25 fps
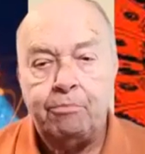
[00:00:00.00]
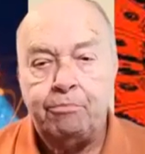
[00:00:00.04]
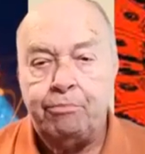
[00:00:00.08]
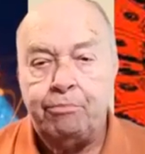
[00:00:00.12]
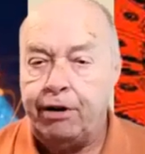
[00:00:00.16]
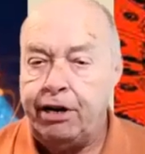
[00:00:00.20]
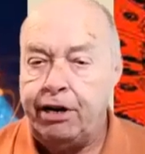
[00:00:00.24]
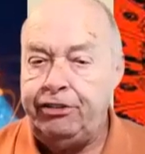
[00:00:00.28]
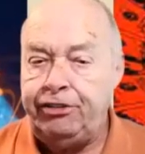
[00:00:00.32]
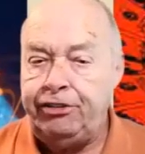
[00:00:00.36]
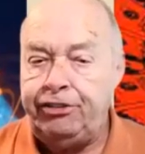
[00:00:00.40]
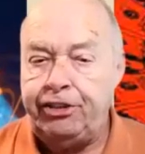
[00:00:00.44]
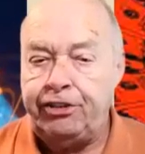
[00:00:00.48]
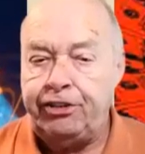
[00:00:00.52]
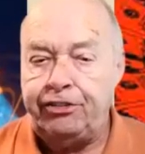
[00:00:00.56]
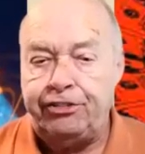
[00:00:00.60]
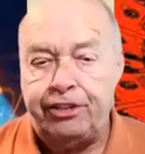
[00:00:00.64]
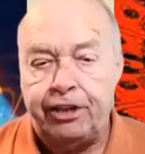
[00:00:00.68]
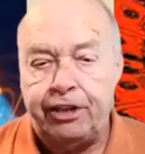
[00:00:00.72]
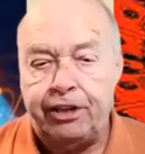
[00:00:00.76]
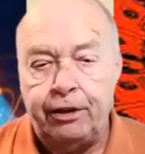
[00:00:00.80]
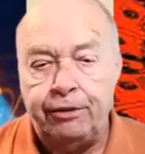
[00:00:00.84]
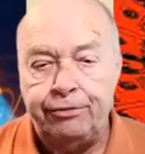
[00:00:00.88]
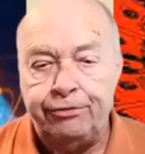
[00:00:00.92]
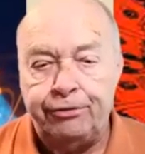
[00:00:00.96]
Brace
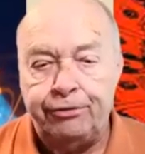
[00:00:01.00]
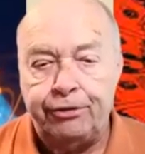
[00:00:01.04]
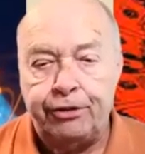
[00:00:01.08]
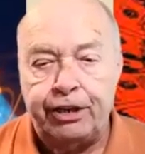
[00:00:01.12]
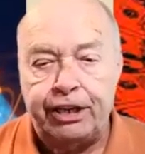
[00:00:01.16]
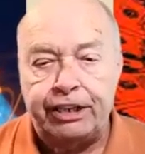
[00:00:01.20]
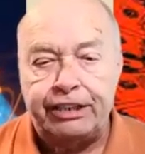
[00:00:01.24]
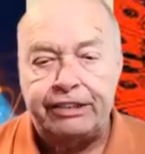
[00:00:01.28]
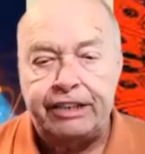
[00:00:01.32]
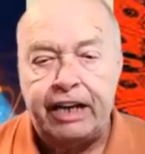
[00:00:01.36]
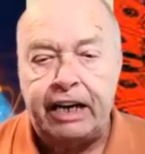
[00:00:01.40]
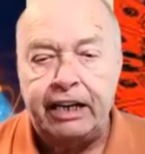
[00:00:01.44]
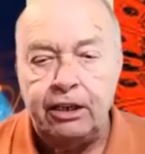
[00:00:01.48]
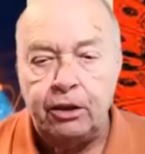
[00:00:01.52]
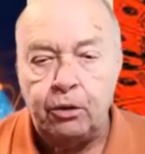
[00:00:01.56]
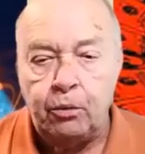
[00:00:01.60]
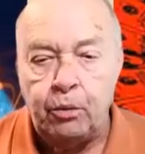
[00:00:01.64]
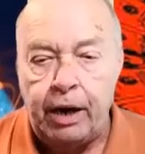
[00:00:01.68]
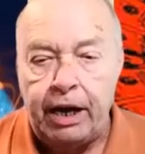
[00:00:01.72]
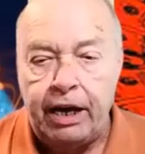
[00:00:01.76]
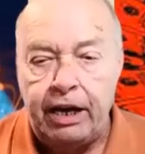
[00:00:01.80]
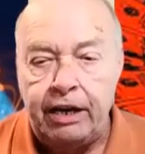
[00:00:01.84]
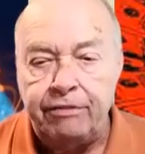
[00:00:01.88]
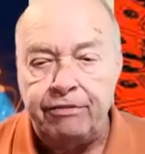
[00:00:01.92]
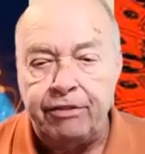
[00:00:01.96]
yourself for a tidal
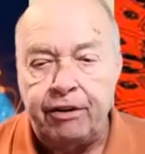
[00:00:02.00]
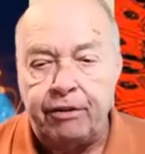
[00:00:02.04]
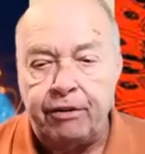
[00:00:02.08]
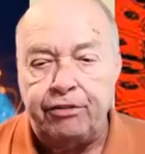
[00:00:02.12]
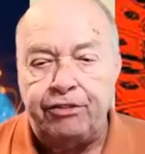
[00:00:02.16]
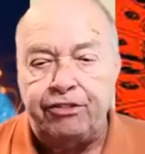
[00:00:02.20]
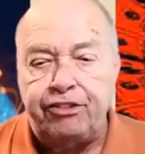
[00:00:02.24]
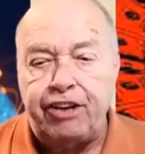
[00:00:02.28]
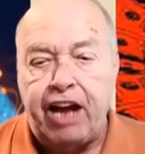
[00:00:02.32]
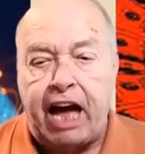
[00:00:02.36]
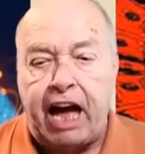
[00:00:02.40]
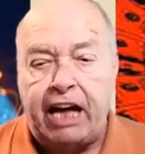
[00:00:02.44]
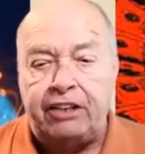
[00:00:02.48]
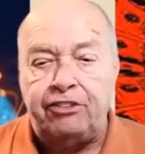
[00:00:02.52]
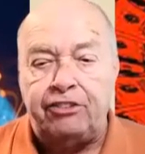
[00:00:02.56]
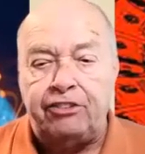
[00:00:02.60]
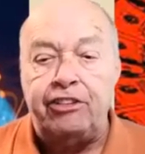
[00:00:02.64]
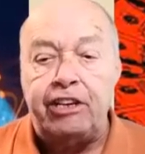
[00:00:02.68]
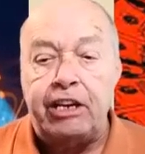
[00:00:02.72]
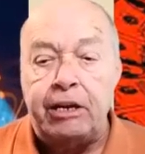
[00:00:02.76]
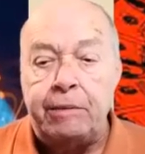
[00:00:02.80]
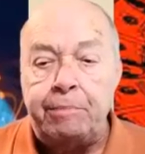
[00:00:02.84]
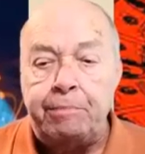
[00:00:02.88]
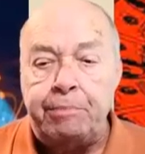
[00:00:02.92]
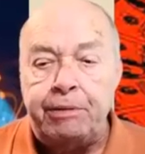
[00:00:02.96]
wave of
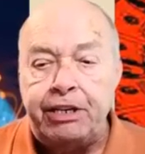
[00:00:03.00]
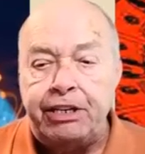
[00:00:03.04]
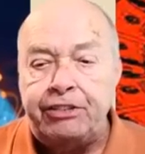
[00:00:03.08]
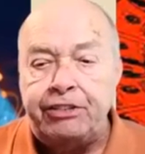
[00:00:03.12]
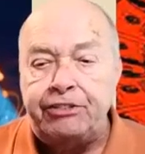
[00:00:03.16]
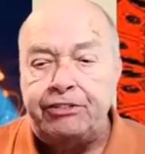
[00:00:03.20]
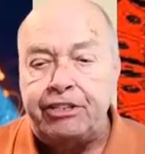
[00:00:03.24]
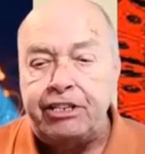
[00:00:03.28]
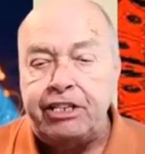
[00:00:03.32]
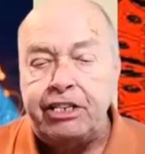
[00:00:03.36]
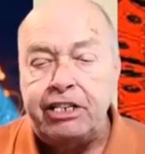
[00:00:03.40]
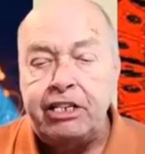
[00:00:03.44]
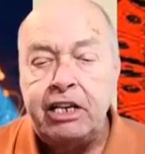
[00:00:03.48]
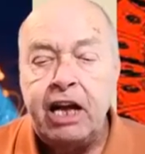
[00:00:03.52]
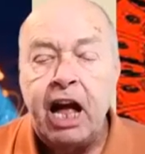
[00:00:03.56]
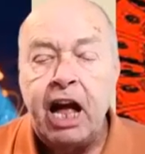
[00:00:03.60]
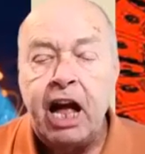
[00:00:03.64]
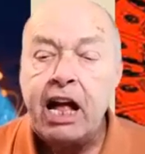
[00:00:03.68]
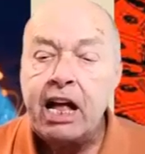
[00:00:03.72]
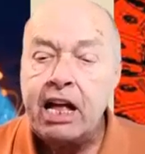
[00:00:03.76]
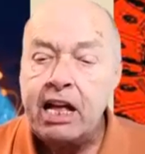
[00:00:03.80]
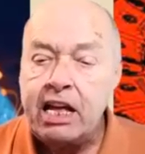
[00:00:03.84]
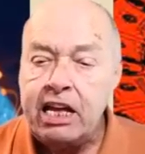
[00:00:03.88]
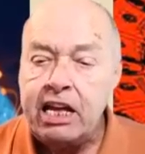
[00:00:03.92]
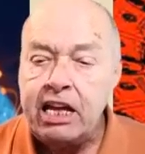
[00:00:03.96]
ChatGPT
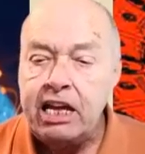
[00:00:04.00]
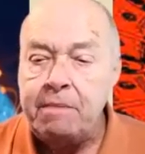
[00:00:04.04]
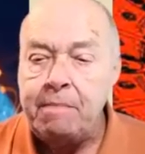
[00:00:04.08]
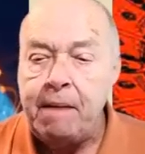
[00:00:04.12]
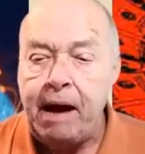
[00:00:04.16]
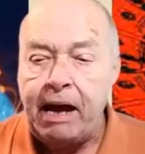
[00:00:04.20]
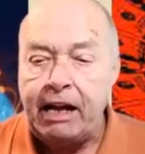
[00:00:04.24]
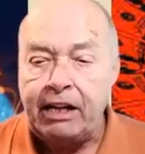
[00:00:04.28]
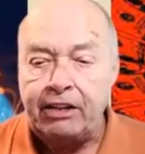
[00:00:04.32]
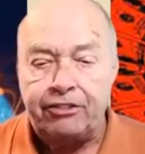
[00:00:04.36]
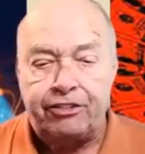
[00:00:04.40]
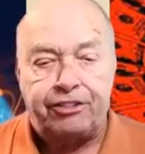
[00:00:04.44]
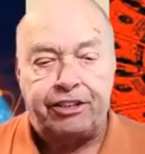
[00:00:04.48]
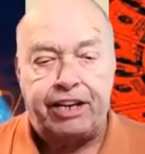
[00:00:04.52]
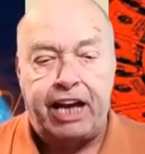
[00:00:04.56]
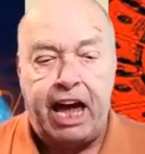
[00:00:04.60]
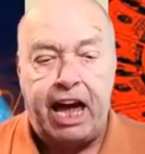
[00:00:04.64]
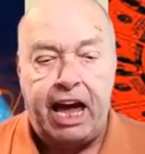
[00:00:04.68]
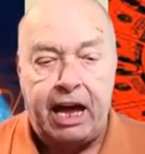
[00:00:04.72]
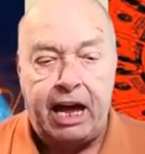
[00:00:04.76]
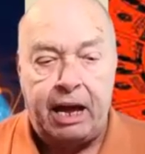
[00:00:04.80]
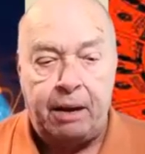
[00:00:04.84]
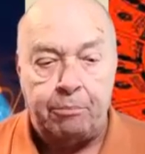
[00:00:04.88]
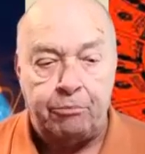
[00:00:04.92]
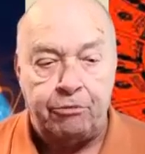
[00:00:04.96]
email
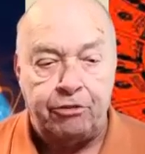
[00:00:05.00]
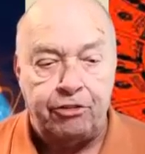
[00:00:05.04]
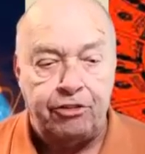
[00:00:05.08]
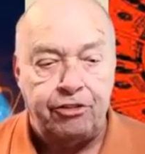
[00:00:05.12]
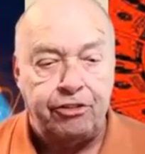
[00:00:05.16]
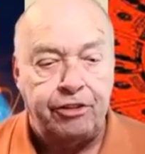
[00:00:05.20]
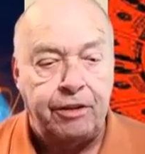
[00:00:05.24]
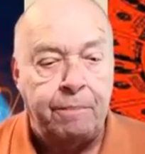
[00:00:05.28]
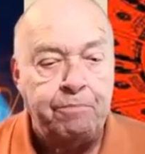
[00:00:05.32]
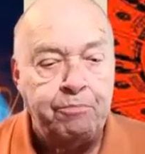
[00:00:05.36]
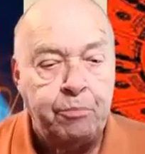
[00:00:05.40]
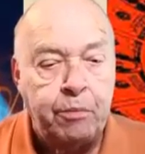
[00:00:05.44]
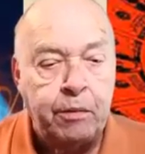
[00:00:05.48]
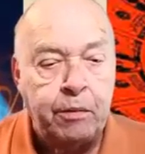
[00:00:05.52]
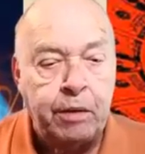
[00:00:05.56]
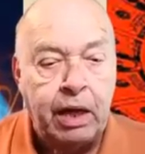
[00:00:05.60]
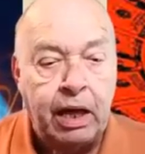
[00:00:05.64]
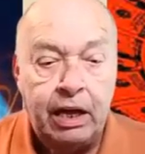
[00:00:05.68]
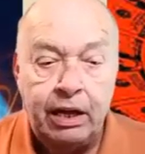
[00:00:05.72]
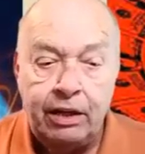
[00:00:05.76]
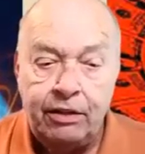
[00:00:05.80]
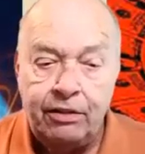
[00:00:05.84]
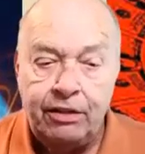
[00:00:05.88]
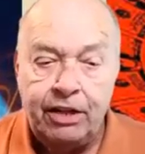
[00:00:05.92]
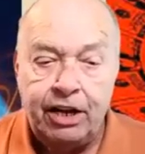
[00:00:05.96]
scams.
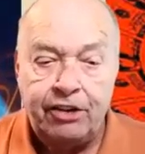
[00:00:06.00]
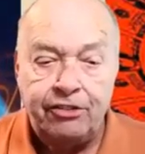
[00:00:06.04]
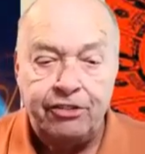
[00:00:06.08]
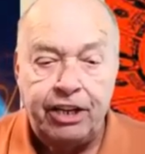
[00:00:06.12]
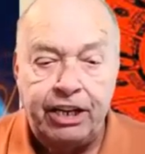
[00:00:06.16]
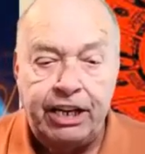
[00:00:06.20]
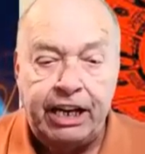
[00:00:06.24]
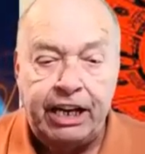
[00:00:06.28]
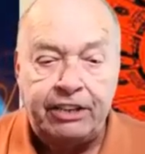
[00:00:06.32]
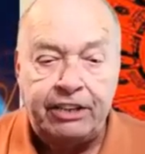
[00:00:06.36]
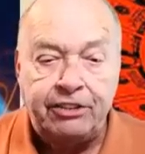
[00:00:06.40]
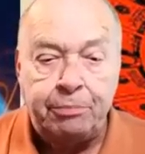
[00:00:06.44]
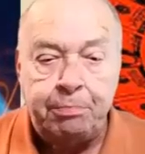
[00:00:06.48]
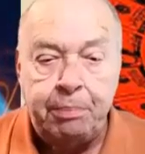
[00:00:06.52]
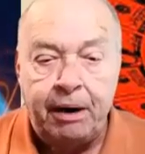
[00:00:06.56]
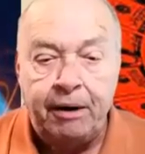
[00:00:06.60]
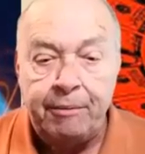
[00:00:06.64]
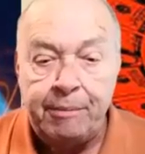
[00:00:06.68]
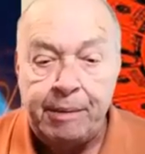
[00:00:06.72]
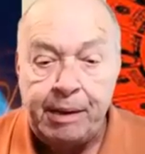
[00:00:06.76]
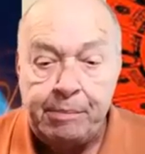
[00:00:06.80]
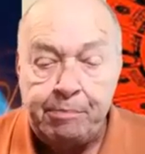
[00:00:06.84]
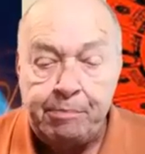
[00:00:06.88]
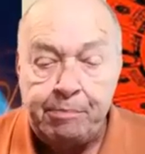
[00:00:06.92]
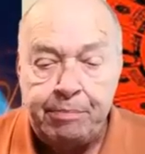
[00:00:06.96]
There's an
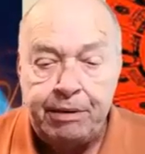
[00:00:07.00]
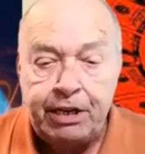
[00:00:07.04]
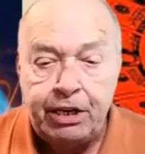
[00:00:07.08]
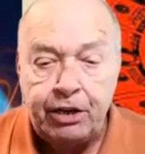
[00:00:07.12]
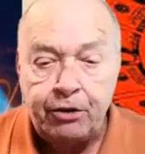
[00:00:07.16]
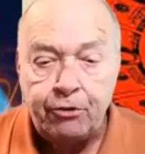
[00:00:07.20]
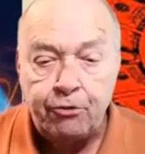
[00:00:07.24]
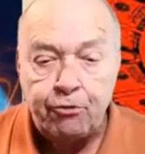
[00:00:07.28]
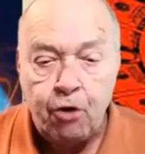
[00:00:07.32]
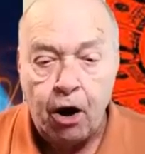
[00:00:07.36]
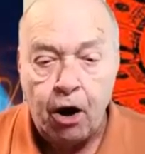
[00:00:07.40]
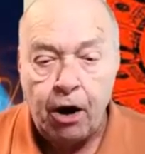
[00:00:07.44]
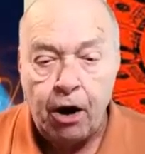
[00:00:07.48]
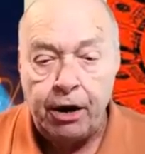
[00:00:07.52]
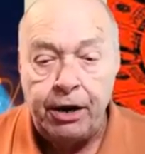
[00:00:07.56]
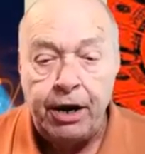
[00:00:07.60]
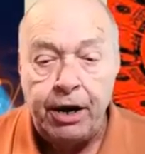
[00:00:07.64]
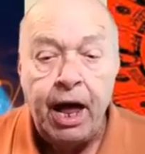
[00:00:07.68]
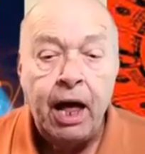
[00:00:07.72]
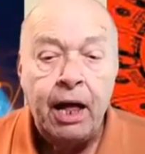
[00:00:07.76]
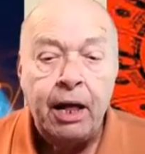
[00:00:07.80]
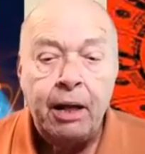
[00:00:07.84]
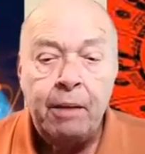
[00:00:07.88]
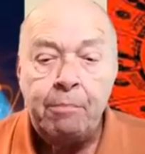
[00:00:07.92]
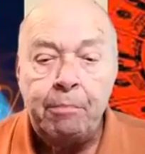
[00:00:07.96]
experiment being
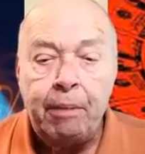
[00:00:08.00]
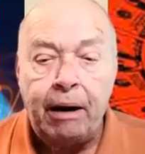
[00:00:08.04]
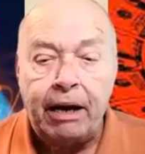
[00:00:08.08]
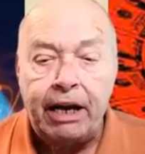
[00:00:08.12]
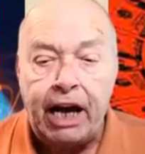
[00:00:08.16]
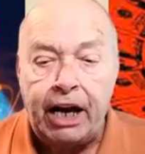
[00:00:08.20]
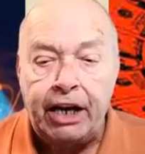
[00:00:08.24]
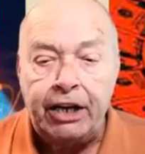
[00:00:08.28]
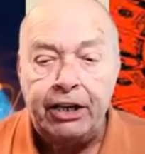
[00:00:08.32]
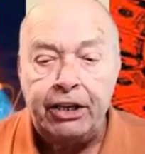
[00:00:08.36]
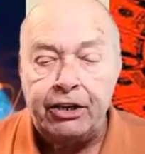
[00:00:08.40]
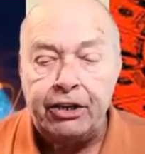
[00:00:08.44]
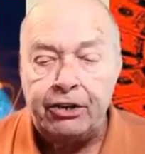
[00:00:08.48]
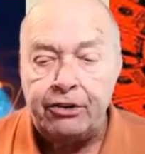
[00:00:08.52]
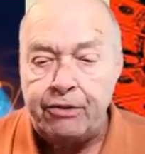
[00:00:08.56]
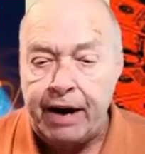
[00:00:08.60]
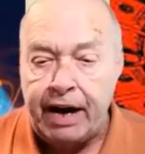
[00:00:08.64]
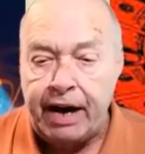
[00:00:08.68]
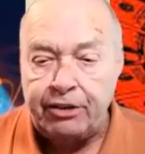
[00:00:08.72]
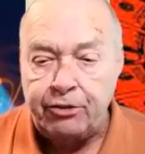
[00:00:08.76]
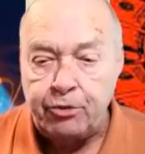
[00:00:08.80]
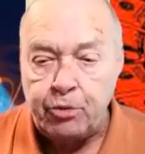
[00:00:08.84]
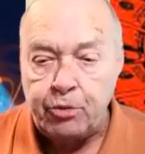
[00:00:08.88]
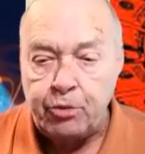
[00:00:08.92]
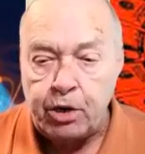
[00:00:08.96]
run by
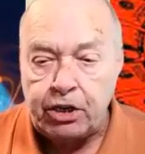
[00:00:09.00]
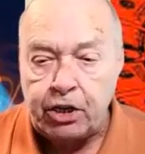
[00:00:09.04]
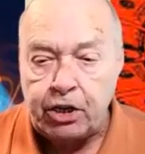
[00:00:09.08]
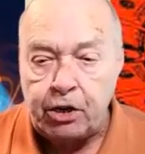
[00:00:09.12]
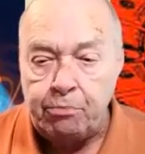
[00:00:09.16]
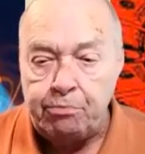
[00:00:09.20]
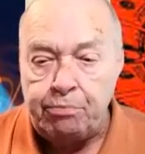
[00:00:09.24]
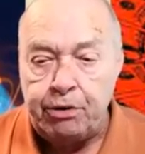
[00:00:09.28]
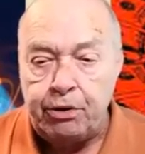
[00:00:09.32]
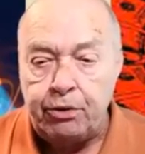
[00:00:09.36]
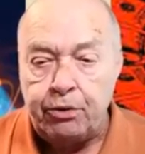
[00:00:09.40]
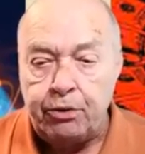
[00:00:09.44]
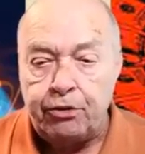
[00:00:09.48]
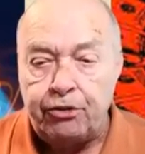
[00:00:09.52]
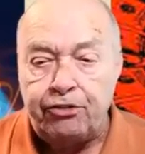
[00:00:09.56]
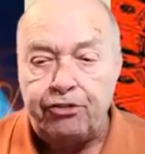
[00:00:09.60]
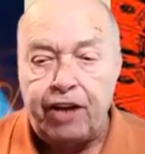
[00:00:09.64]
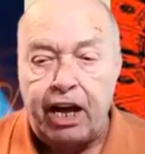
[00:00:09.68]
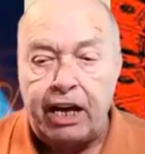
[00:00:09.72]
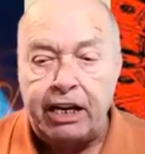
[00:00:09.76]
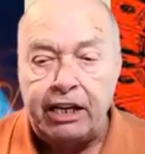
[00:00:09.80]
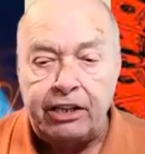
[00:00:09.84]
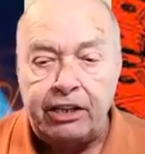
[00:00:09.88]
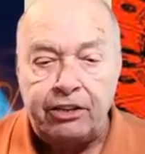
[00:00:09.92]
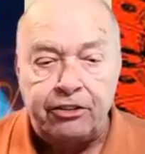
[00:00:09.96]
undergraduate computer
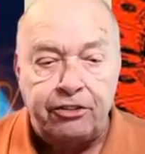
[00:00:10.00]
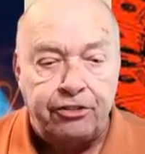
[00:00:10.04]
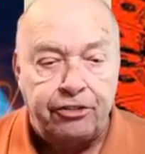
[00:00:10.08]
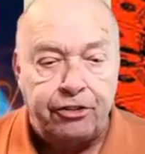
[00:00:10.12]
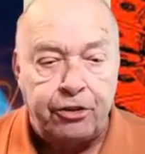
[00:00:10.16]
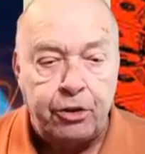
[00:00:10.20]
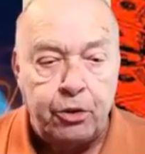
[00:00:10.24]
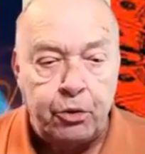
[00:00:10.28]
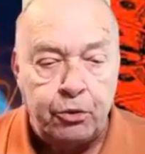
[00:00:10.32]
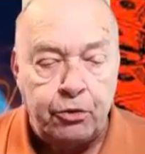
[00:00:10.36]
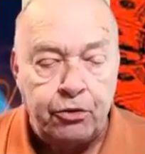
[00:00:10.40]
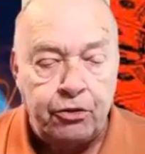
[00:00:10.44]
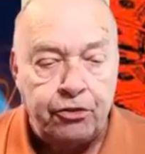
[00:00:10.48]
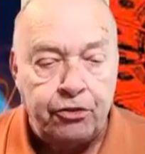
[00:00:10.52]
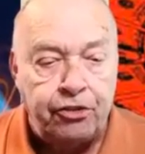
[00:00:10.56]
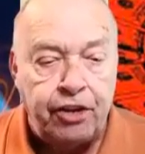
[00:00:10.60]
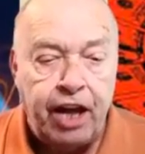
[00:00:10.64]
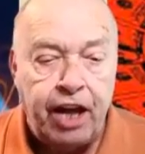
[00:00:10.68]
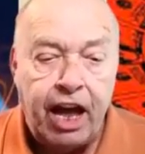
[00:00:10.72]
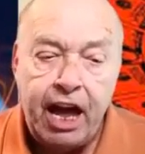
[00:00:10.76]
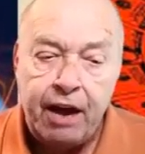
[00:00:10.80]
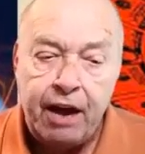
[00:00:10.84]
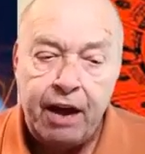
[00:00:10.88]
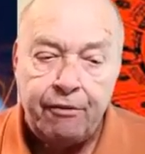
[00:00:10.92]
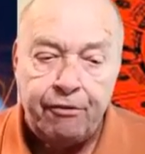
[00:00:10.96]
science
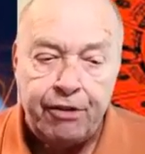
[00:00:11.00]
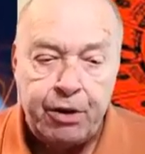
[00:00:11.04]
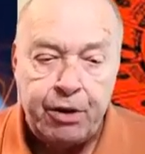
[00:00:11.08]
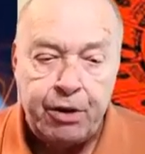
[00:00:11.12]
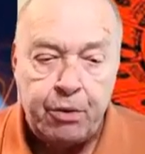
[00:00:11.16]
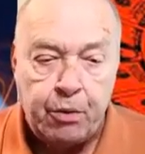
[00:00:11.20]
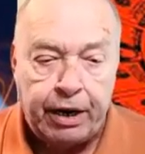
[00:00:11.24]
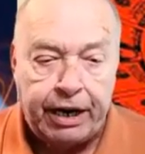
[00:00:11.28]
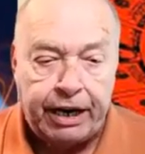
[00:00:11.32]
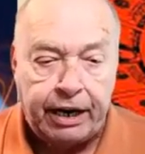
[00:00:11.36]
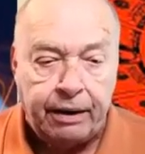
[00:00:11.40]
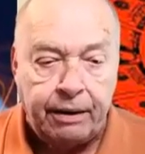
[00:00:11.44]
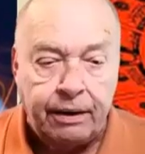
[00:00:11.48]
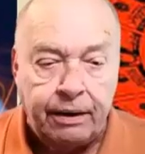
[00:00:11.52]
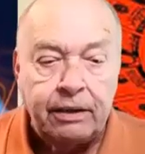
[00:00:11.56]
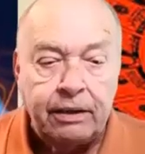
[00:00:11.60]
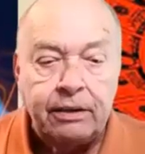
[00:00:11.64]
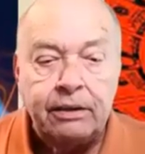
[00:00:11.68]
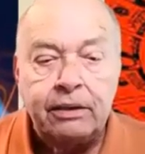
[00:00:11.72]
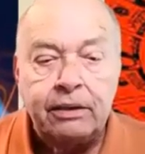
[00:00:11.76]
students everywhere.